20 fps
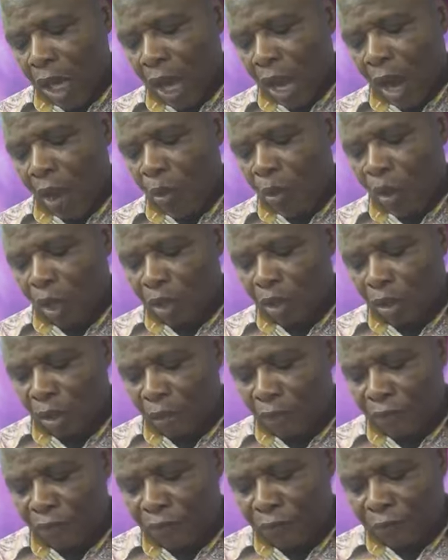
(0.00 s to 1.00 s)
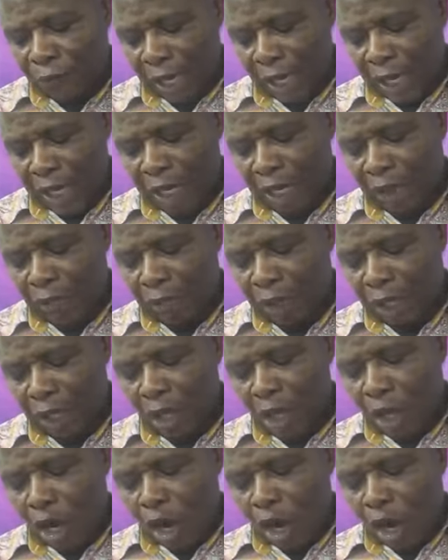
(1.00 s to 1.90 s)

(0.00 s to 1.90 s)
and was confirmed